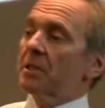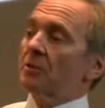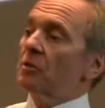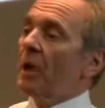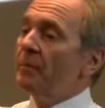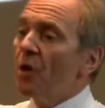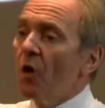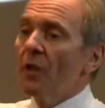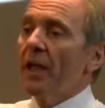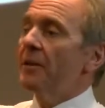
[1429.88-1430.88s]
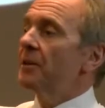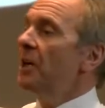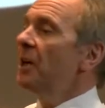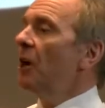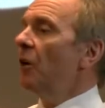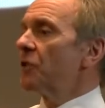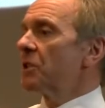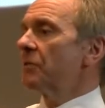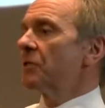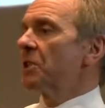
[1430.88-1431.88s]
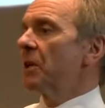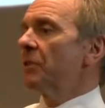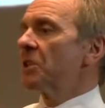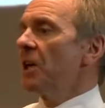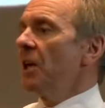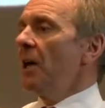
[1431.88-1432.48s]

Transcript: secretary, I'm not the head of the civil service.